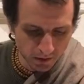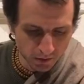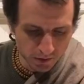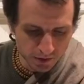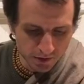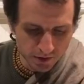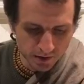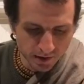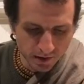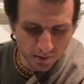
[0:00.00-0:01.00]
Lord Sri
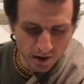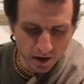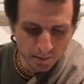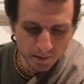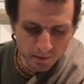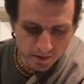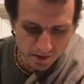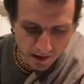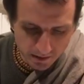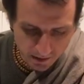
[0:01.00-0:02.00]
Chaitanya Mahaprabhu
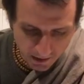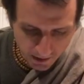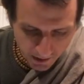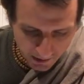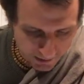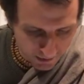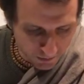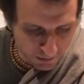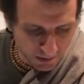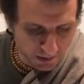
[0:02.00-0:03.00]
said that
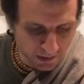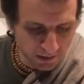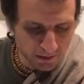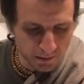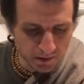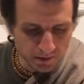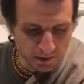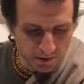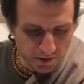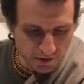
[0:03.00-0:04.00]
to be in intimate
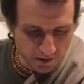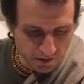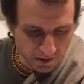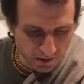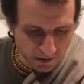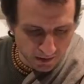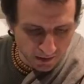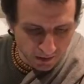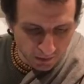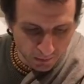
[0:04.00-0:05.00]
touch
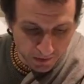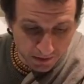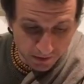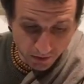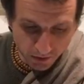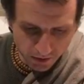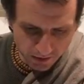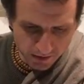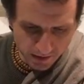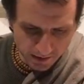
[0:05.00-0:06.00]
with
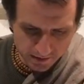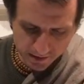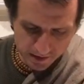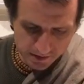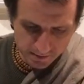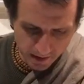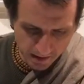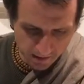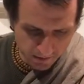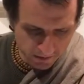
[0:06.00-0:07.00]
dollars and cents
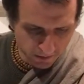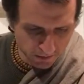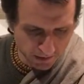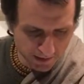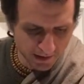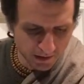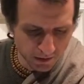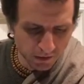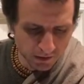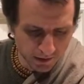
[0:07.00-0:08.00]
men, or the
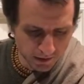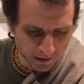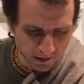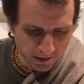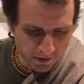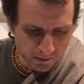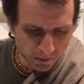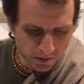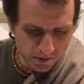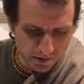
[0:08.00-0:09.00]
kingly order, is
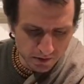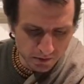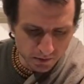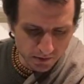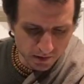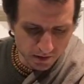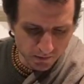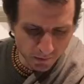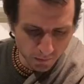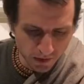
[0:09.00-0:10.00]
worse than suicide
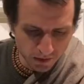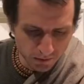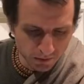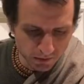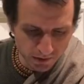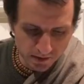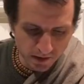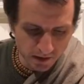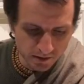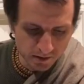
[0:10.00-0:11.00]
for one who
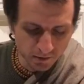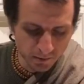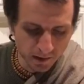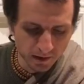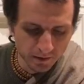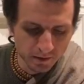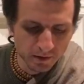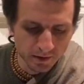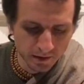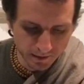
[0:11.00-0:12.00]
desires to go back to
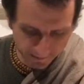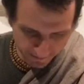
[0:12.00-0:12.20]
Godhead.